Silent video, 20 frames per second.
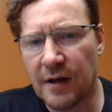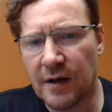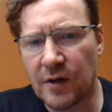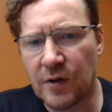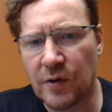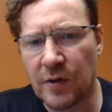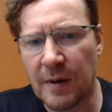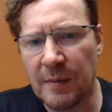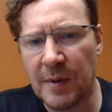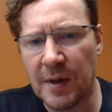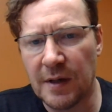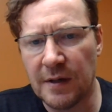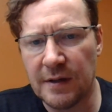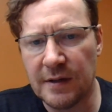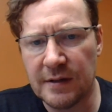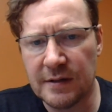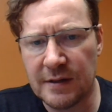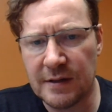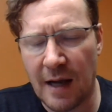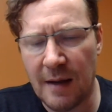
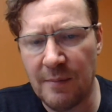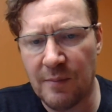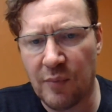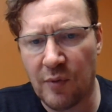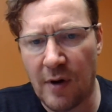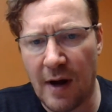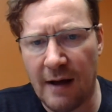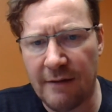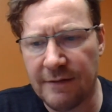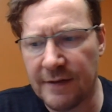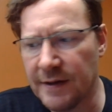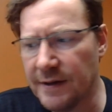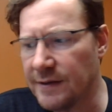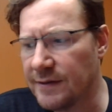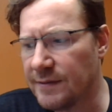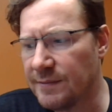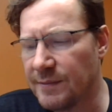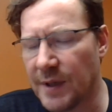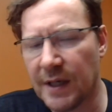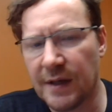criminal type
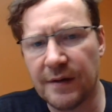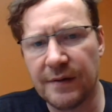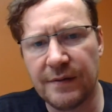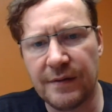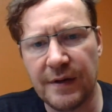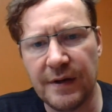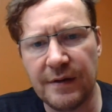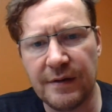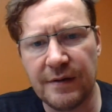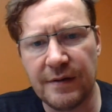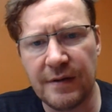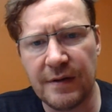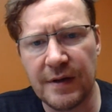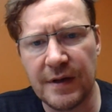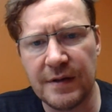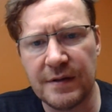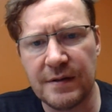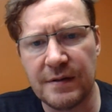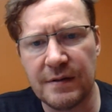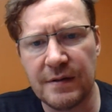profits, because
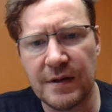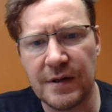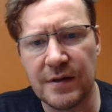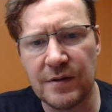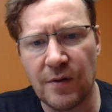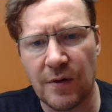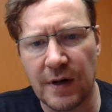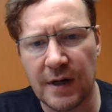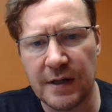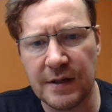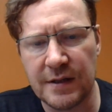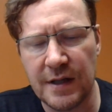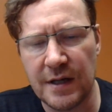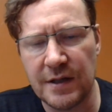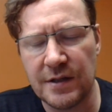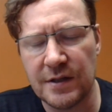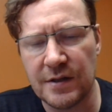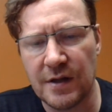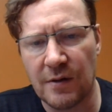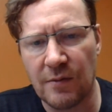these
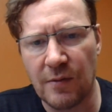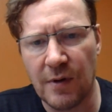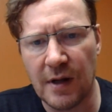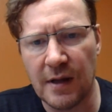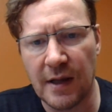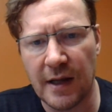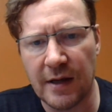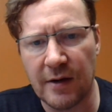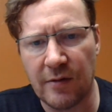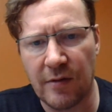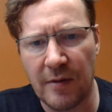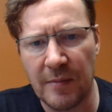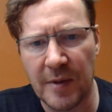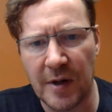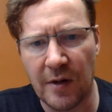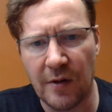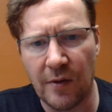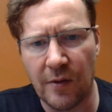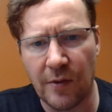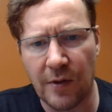organizations are run like
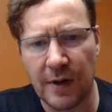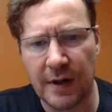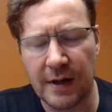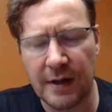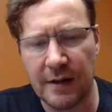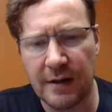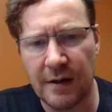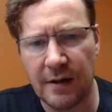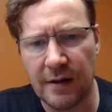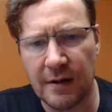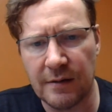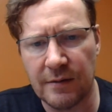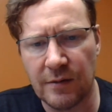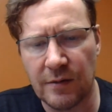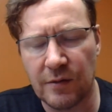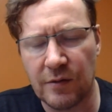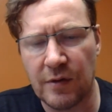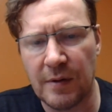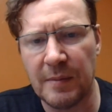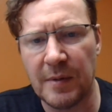
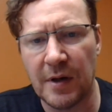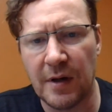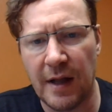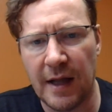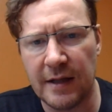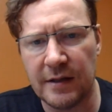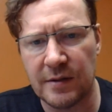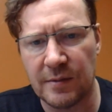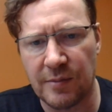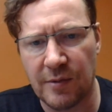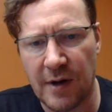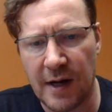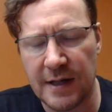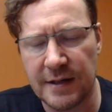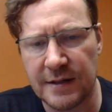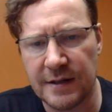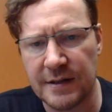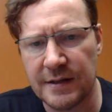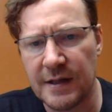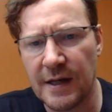criminal
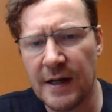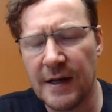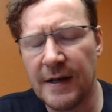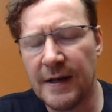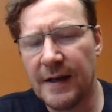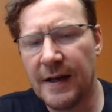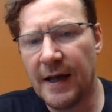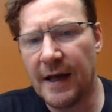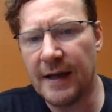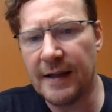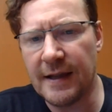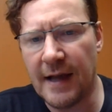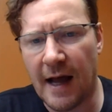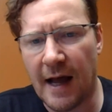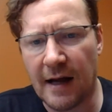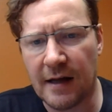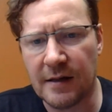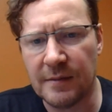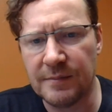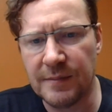enterprises, and
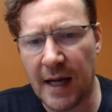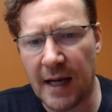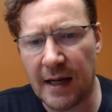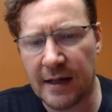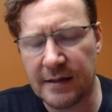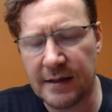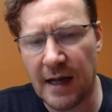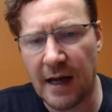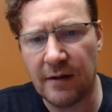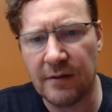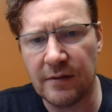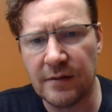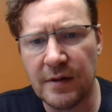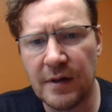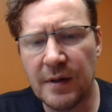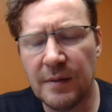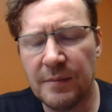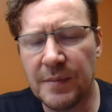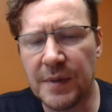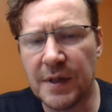knock them back down
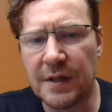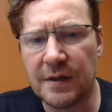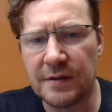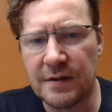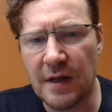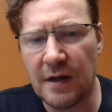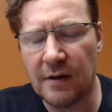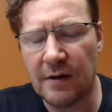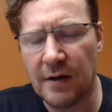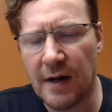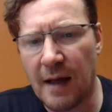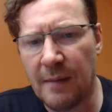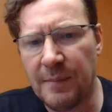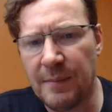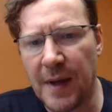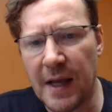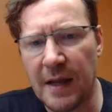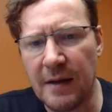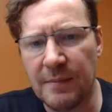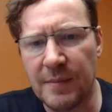because they are not
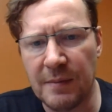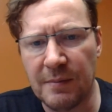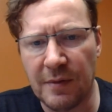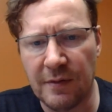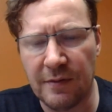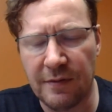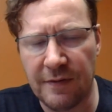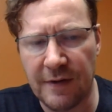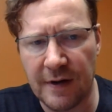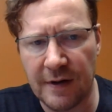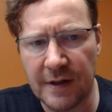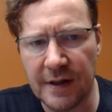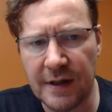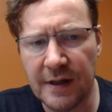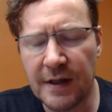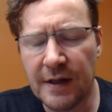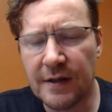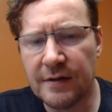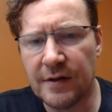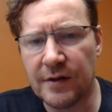paying people fairly.
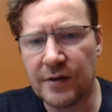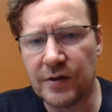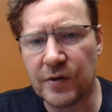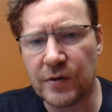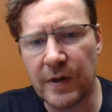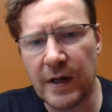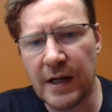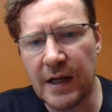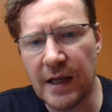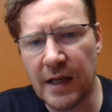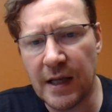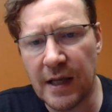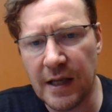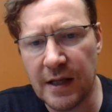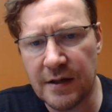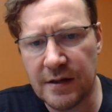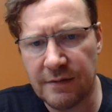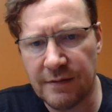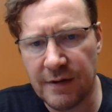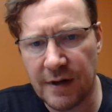They're treating
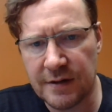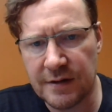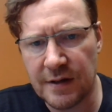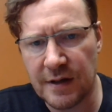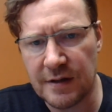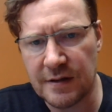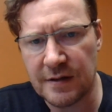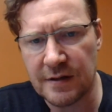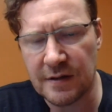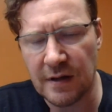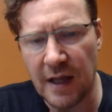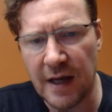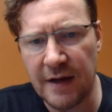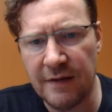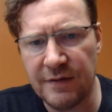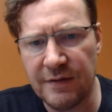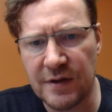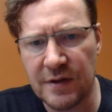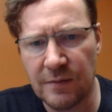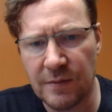each of us as
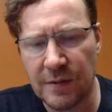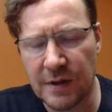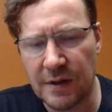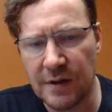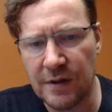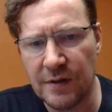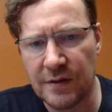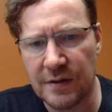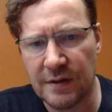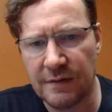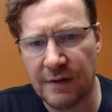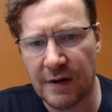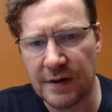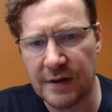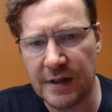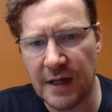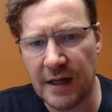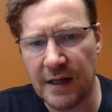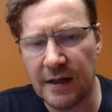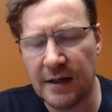slaves with the use of our
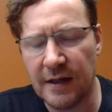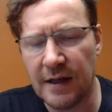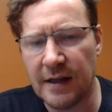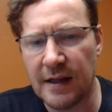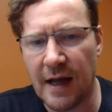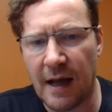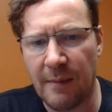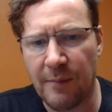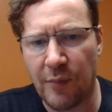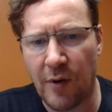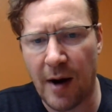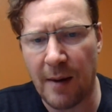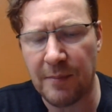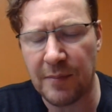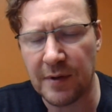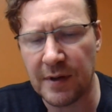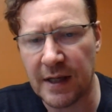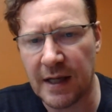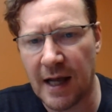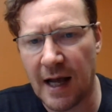data and not
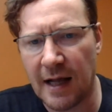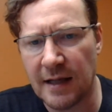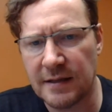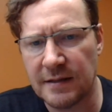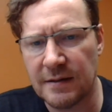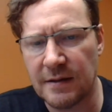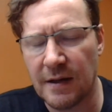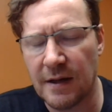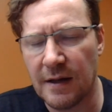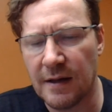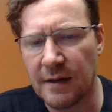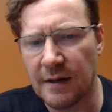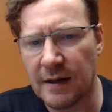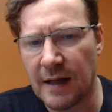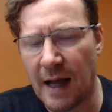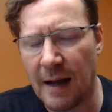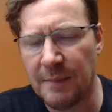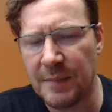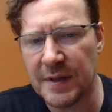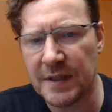properly
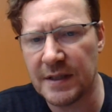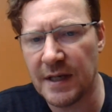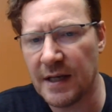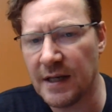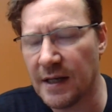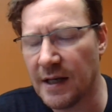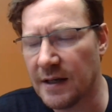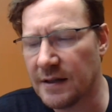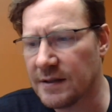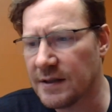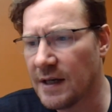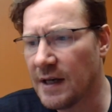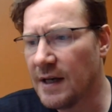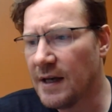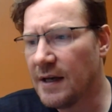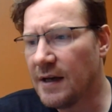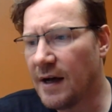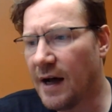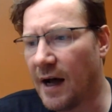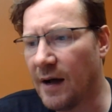compensating us.
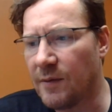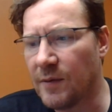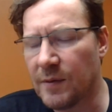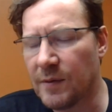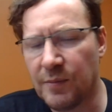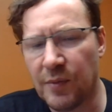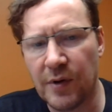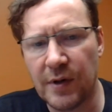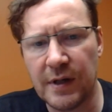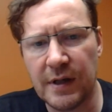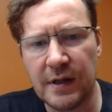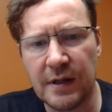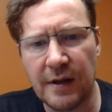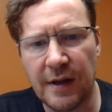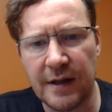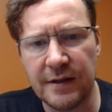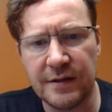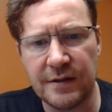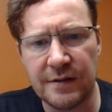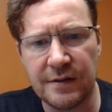I would put in
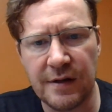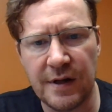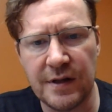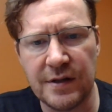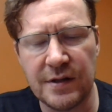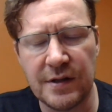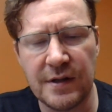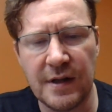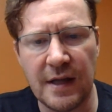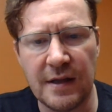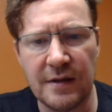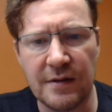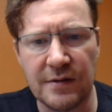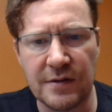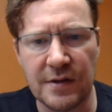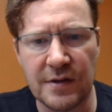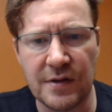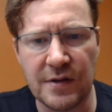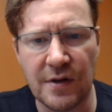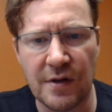legislation that
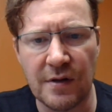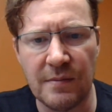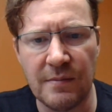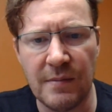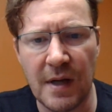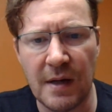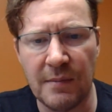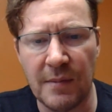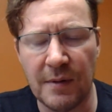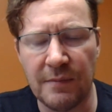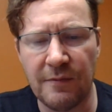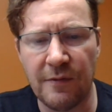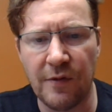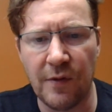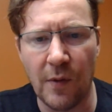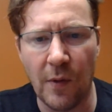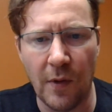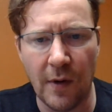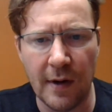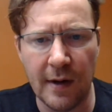there's a certain minimum
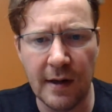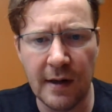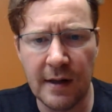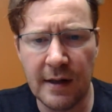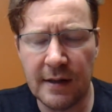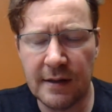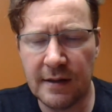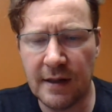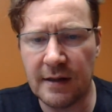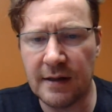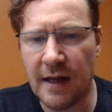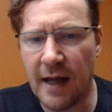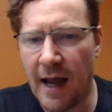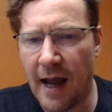floor that they